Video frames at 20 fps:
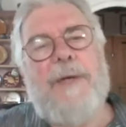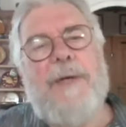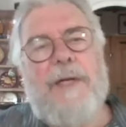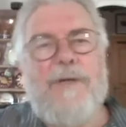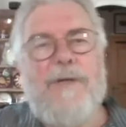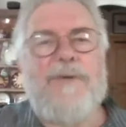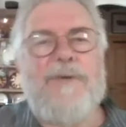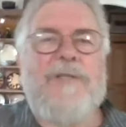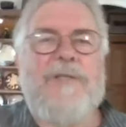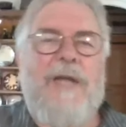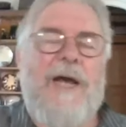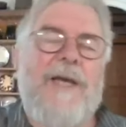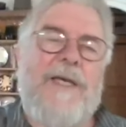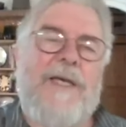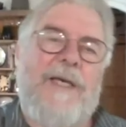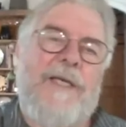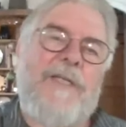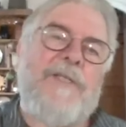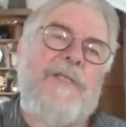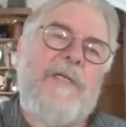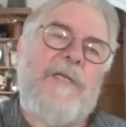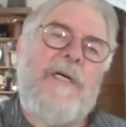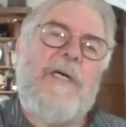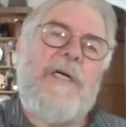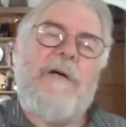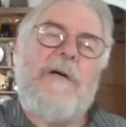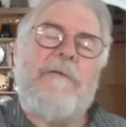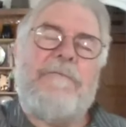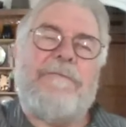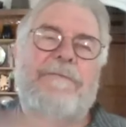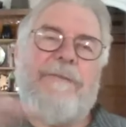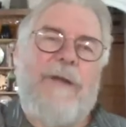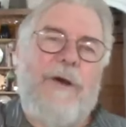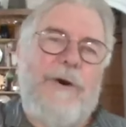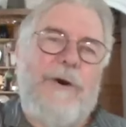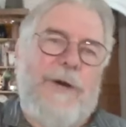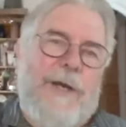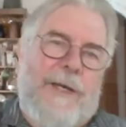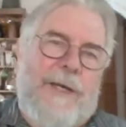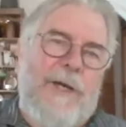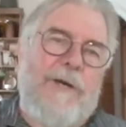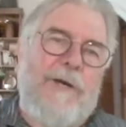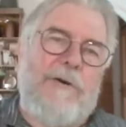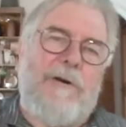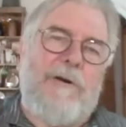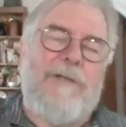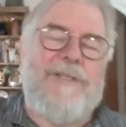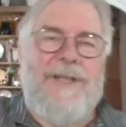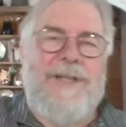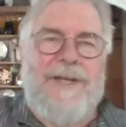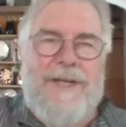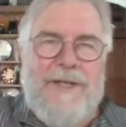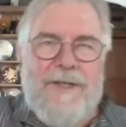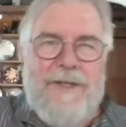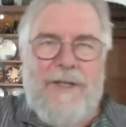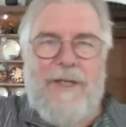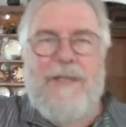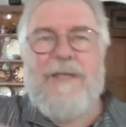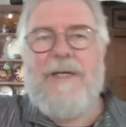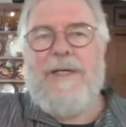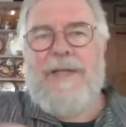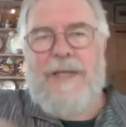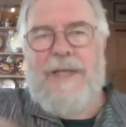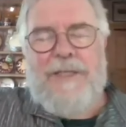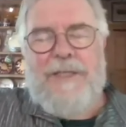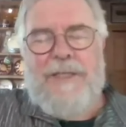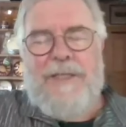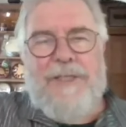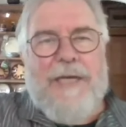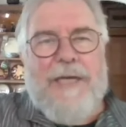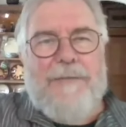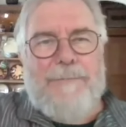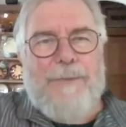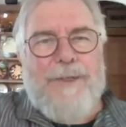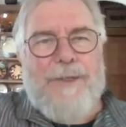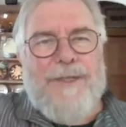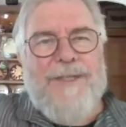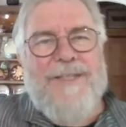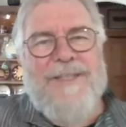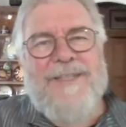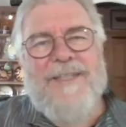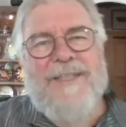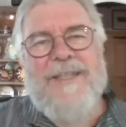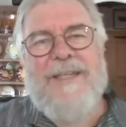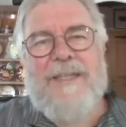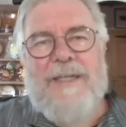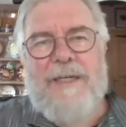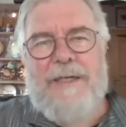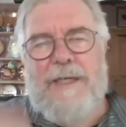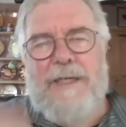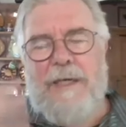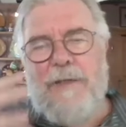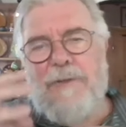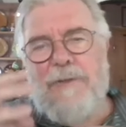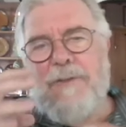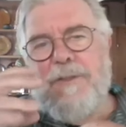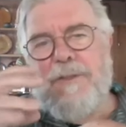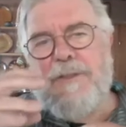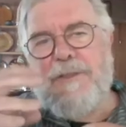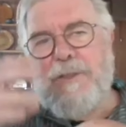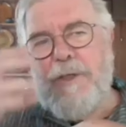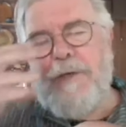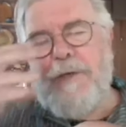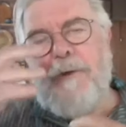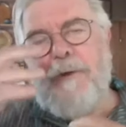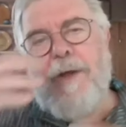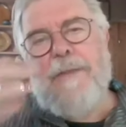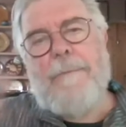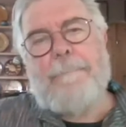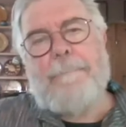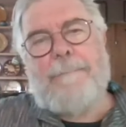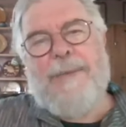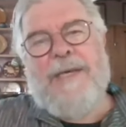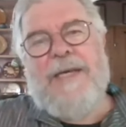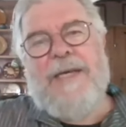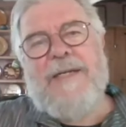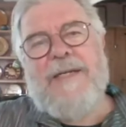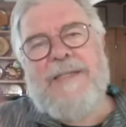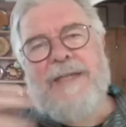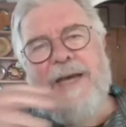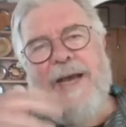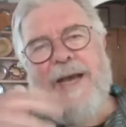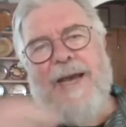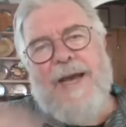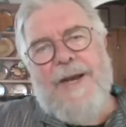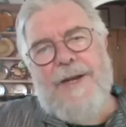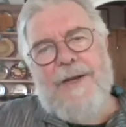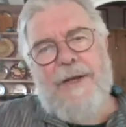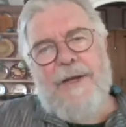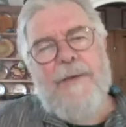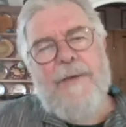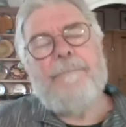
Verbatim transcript: It looks like it's flowing across the hill in segments, and it looks as it's got a rather beaked head.